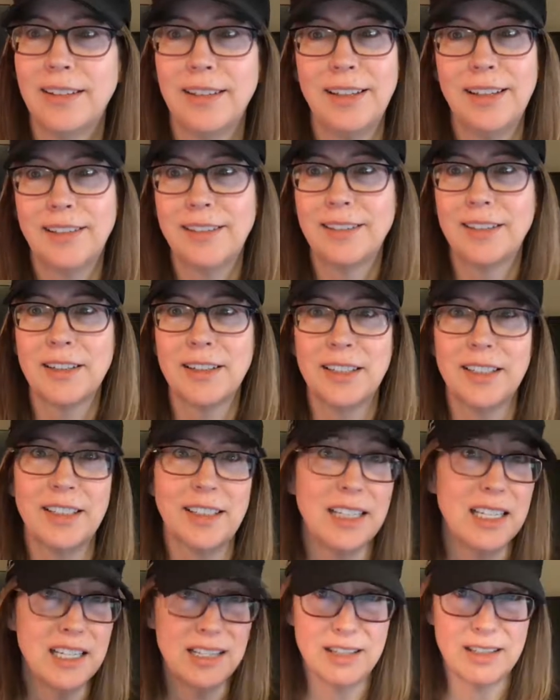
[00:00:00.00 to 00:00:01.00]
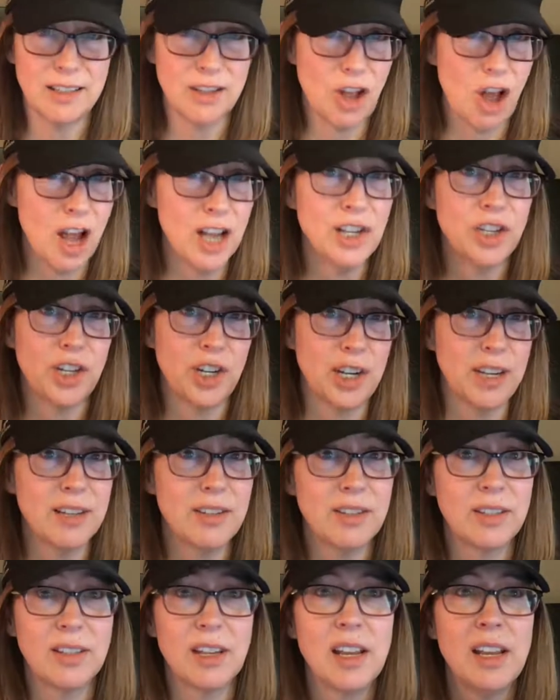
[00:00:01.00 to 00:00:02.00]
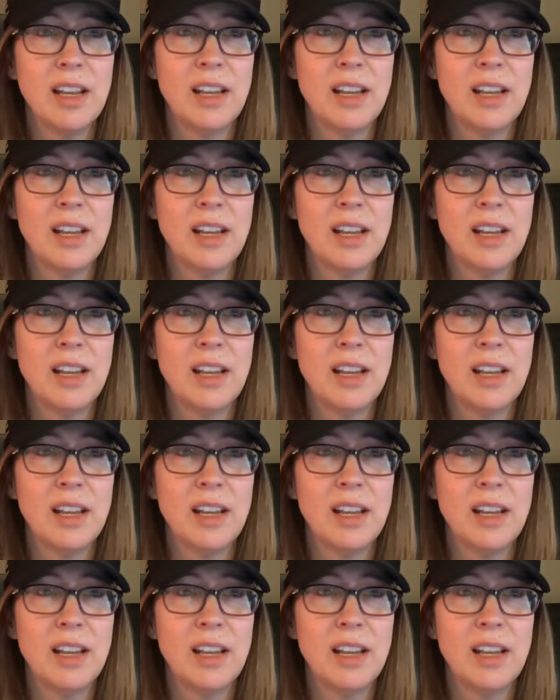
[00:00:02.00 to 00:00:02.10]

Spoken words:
It's going to at least launch us,